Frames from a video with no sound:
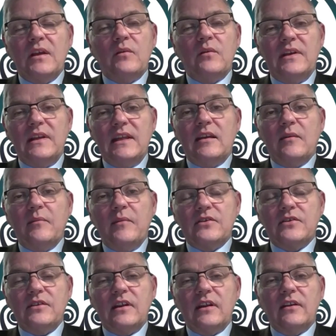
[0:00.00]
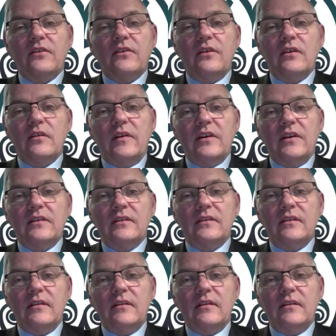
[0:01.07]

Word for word: We're decommissioning a third of our